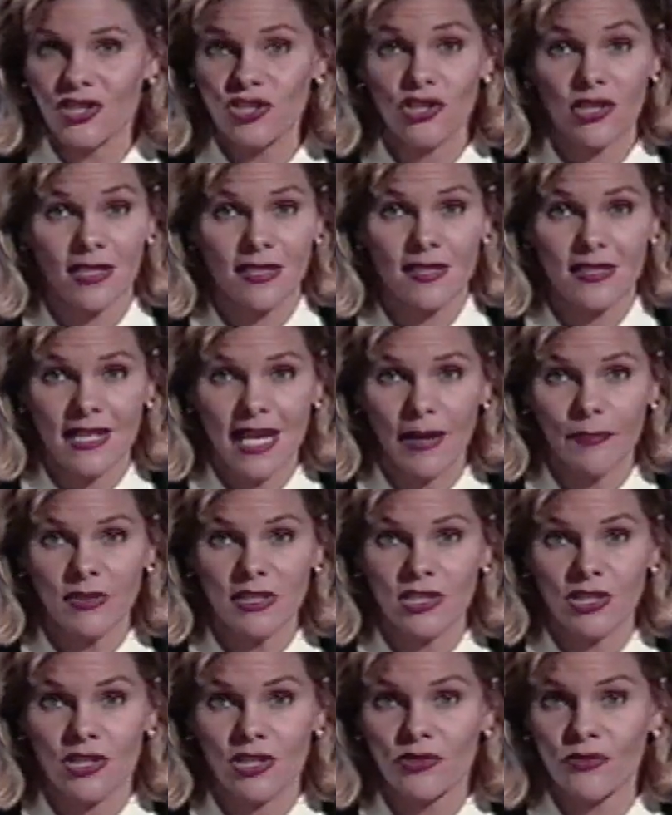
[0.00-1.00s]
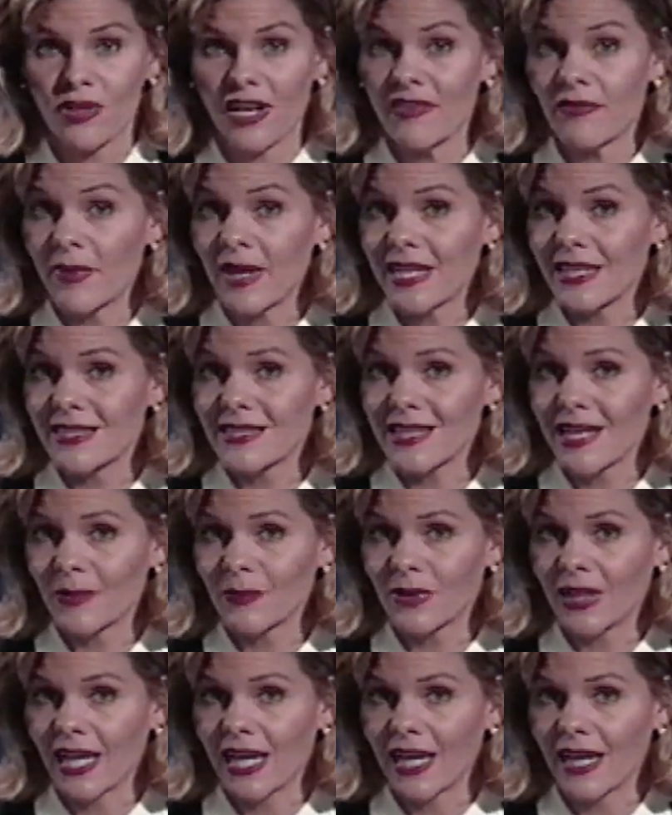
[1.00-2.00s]
just snap into the drive bay
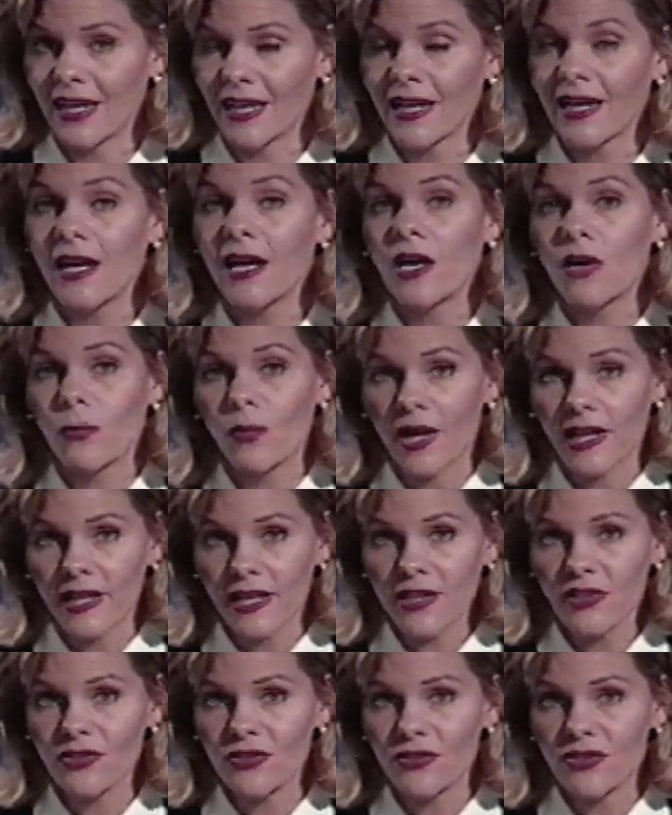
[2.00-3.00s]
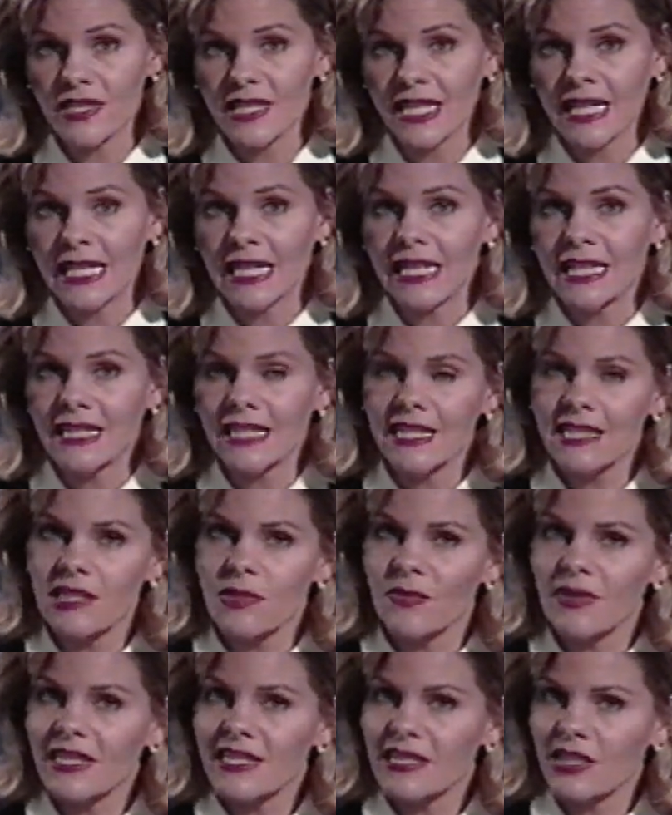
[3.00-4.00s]
assembly, while others need to
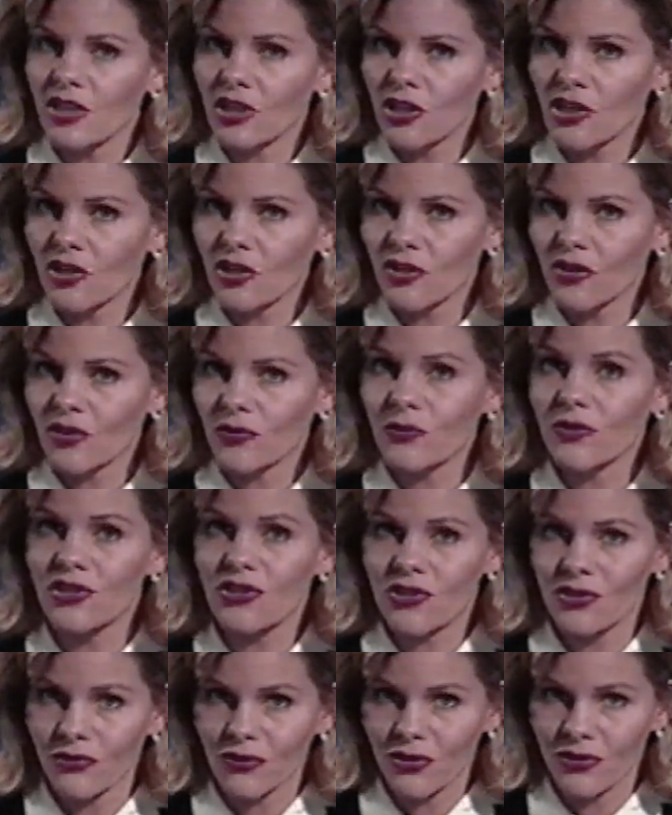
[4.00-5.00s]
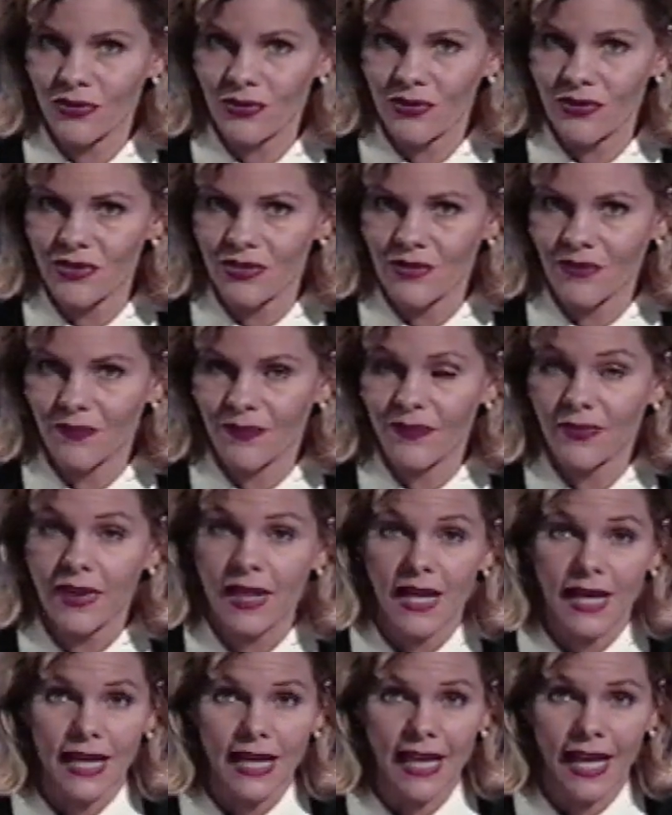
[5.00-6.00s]
be secured with screws.
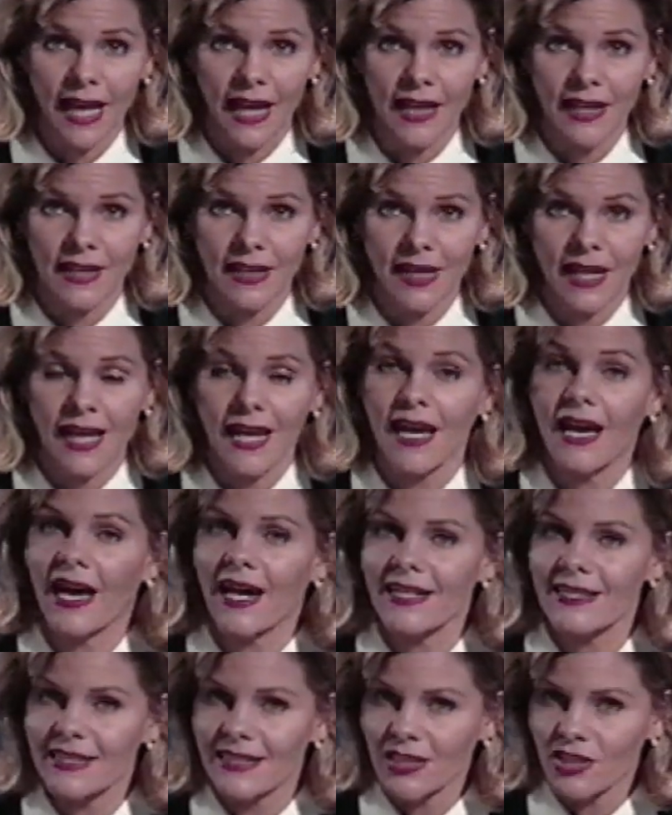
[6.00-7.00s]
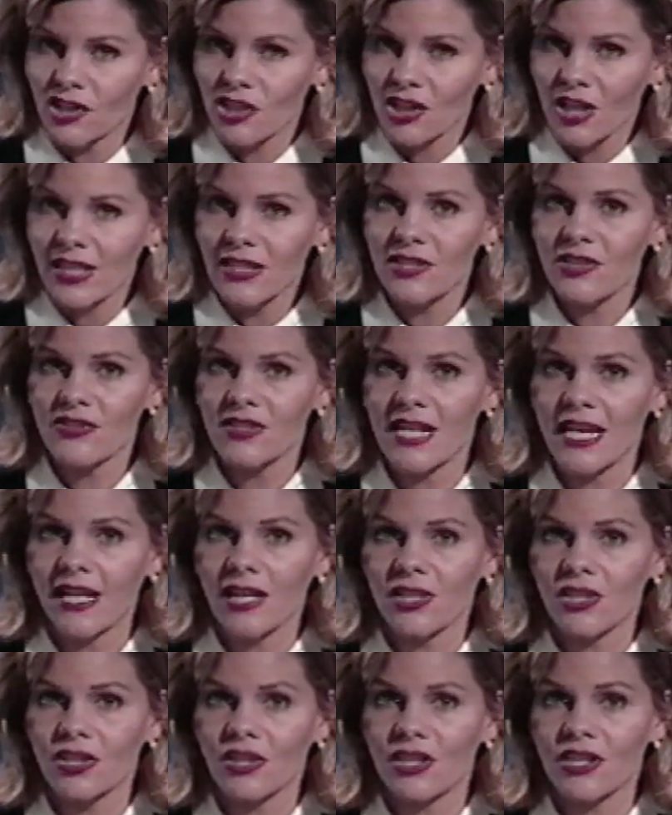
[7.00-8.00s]
Again, I suggest you take
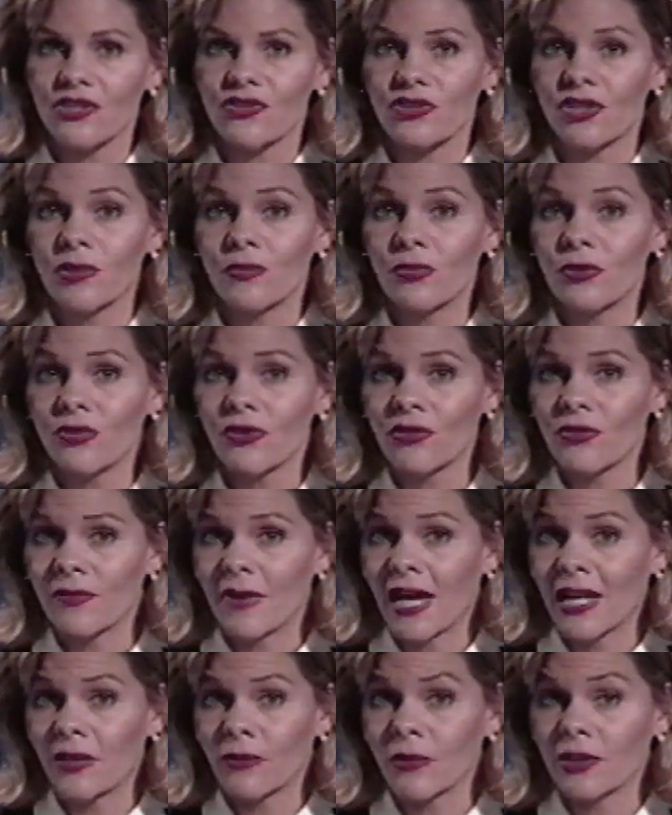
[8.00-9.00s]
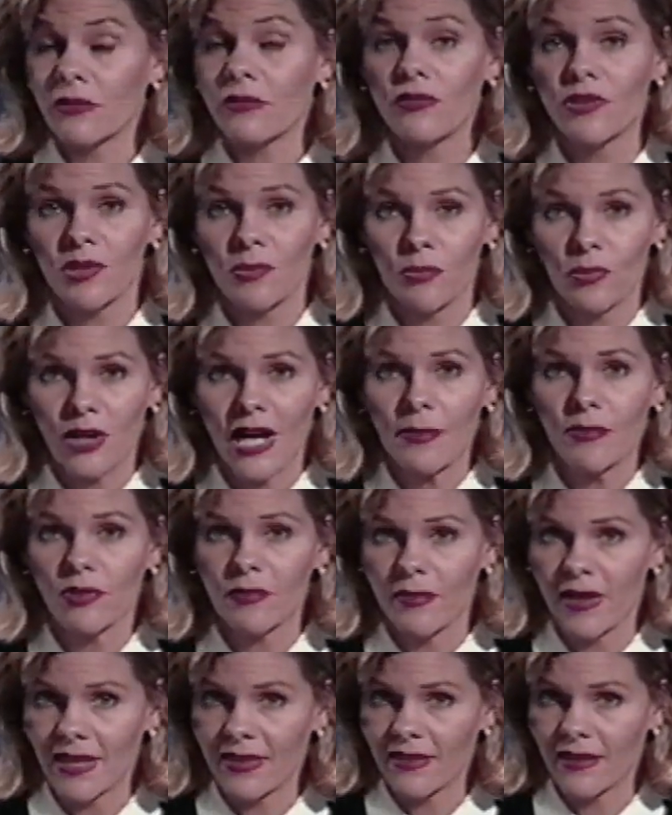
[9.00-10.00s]
a look at your computer manual for the proper
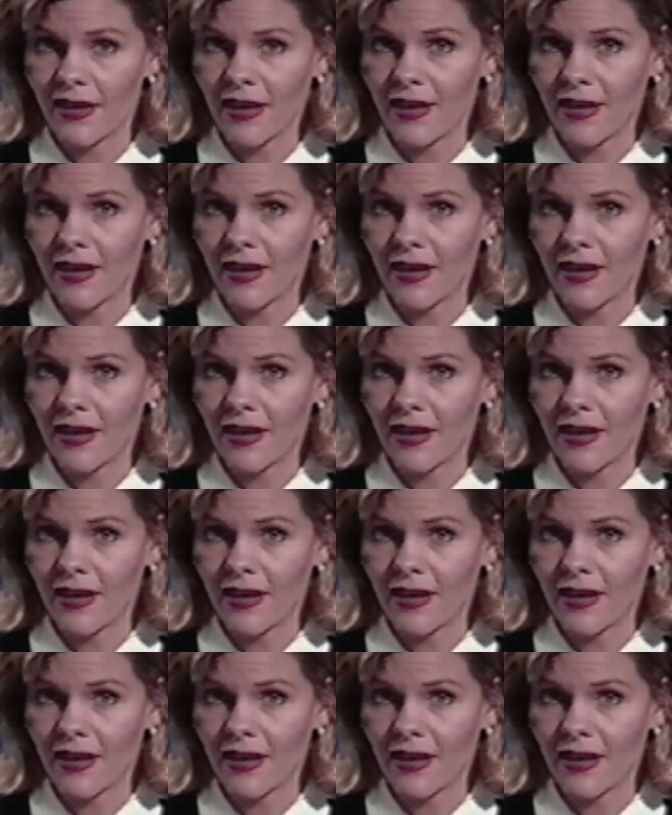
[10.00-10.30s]
method.